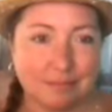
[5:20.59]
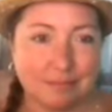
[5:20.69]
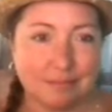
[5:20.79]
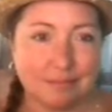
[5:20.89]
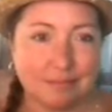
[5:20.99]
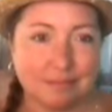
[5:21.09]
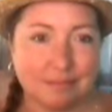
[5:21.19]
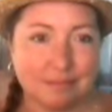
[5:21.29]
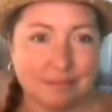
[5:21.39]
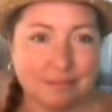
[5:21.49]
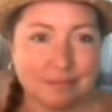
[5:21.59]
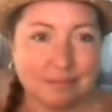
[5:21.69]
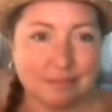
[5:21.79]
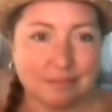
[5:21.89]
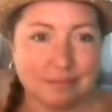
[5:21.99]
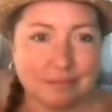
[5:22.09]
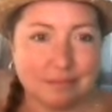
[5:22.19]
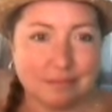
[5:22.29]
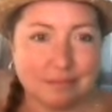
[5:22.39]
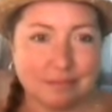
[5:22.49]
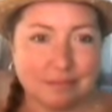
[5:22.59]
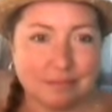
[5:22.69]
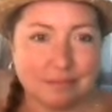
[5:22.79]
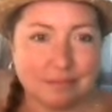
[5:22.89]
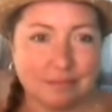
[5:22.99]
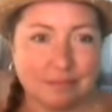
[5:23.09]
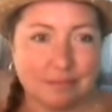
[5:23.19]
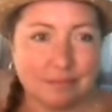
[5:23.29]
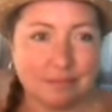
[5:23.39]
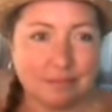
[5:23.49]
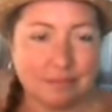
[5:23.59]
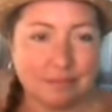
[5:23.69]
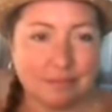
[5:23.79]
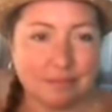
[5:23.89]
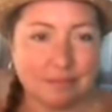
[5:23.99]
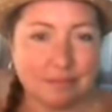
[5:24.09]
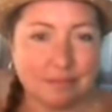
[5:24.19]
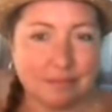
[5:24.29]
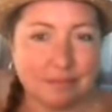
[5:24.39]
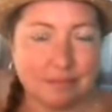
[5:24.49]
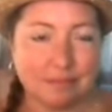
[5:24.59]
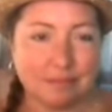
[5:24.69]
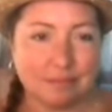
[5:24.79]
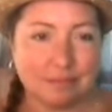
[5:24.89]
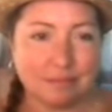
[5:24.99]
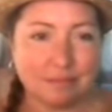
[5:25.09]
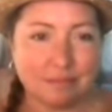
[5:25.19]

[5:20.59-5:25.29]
(silent)